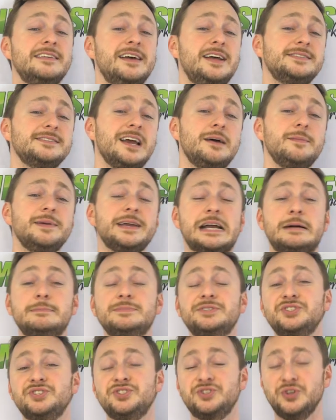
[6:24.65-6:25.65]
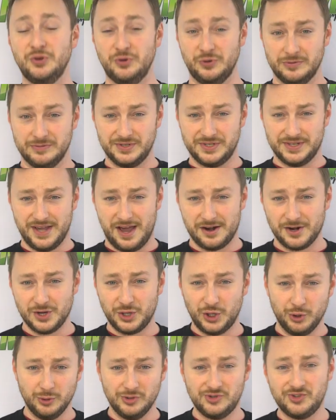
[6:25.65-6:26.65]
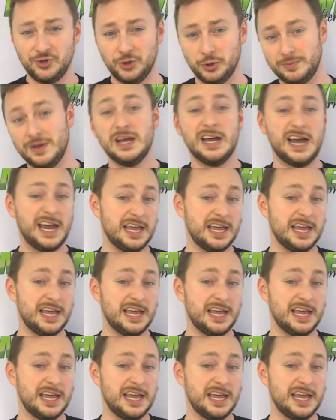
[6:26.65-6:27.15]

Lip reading: that's coming up soon to our YouTube,